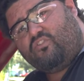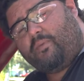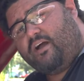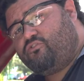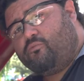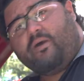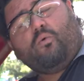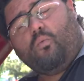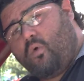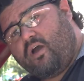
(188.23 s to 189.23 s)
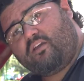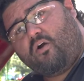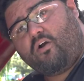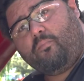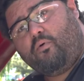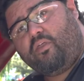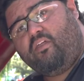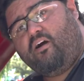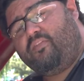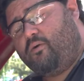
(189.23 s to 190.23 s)
to bounce no matter what car I put it
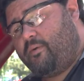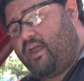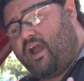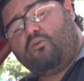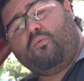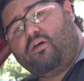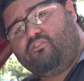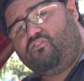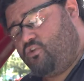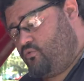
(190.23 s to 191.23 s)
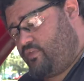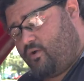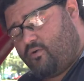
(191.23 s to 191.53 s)
on, no matter how well it's tuned, it